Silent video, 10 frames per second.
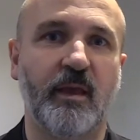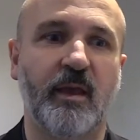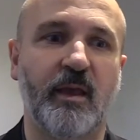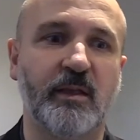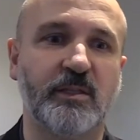
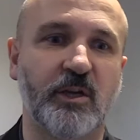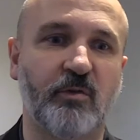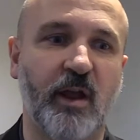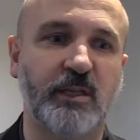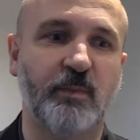is to
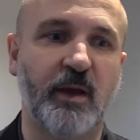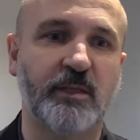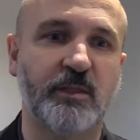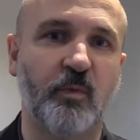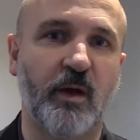create a
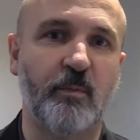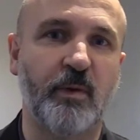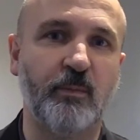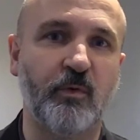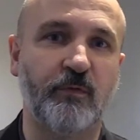space where
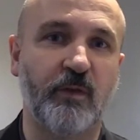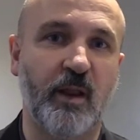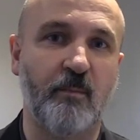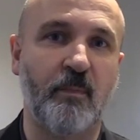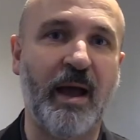people feel
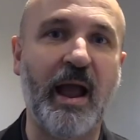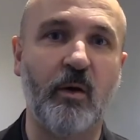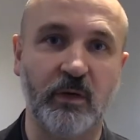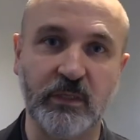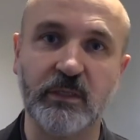
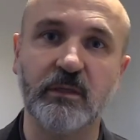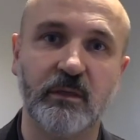empowered